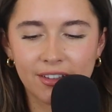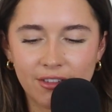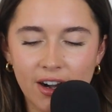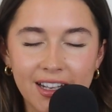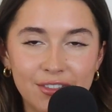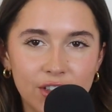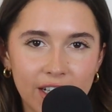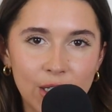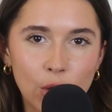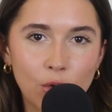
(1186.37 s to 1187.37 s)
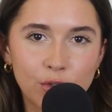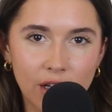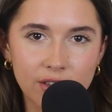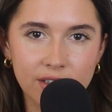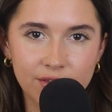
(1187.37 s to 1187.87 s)
Right. I feel like a lot of
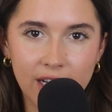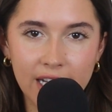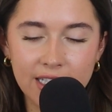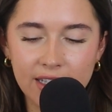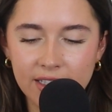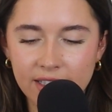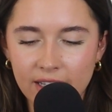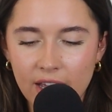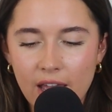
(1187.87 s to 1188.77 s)
girls can relate to this.